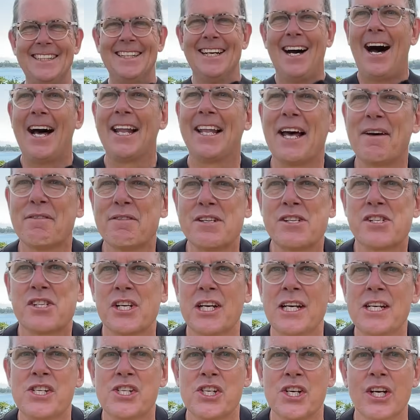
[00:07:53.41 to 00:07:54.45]
I love this
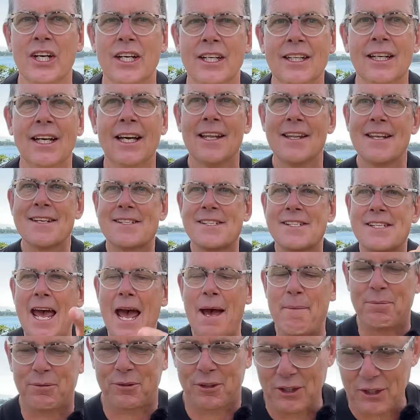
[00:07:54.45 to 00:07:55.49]
t-shirt. This is
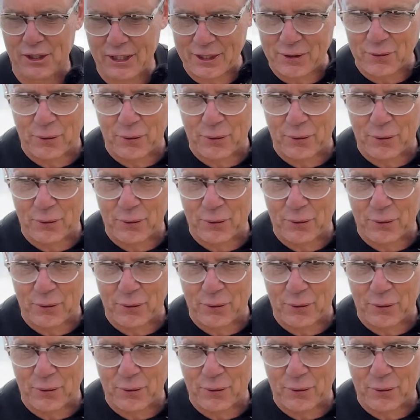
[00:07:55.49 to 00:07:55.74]
absolutely